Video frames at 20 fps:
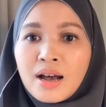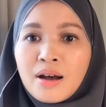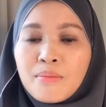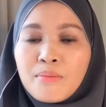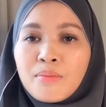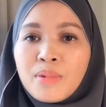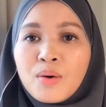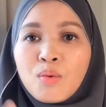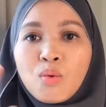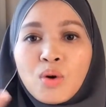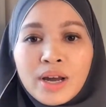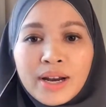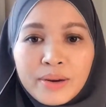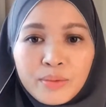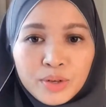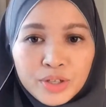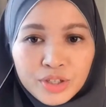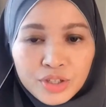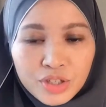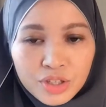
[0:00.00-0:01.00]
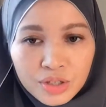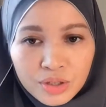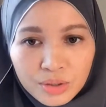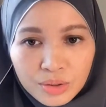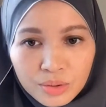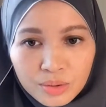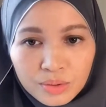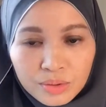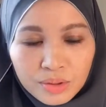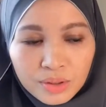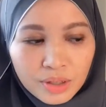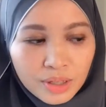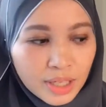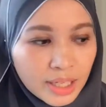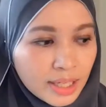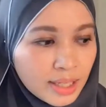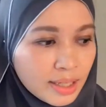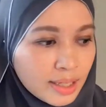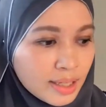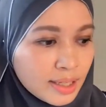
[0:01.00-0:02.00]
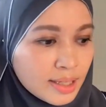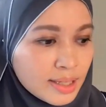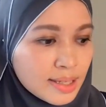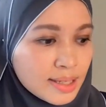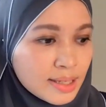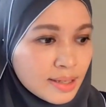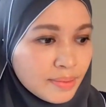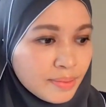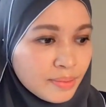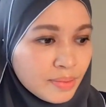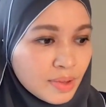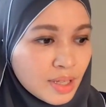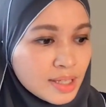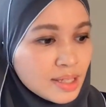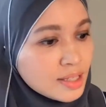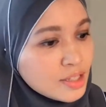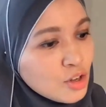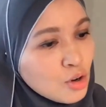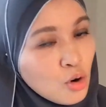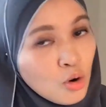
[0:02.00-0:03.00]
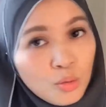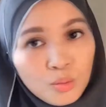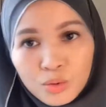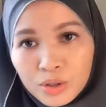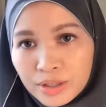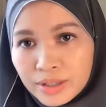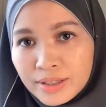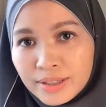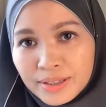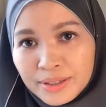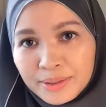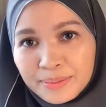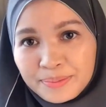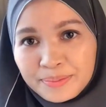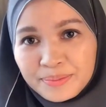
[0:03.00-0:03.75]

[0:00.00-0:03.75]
But what I want you to do is, this is your homework.